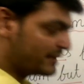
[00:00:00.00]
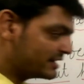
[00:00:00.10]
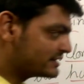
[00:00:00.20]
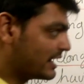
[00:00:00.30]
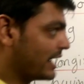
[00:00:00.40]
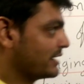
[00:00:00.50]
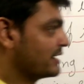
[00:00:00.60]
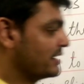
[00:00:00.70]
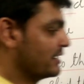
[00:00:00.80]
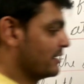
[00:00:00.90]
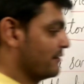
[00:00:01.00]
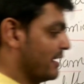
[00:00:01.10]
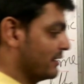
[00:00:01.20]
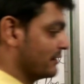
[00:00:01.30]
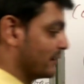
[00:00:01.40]
means that here
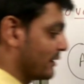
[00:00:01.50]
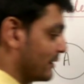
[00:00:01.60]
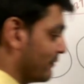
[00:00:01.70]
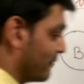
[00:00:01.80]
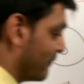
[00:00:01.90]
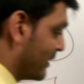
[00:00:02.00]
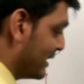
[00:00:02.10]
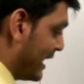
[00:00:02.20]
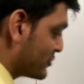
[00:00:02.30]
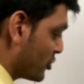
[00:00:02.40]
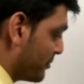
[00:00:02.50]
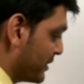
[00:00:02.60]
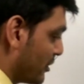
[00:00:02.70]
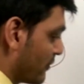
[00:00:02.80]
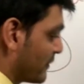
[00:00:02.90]
when 1s
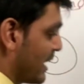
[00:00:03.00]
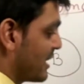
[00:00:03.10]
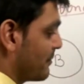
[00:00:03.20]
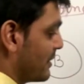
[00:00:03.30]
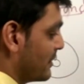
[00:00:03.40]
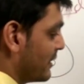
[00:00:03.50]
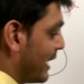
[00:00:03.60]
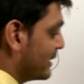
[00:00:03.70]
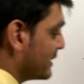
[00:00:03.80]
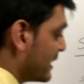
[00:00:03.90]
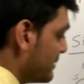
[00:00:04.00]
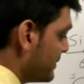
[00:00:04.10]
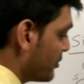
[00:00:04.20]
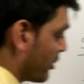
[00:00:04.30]
orbital of carbon and 3p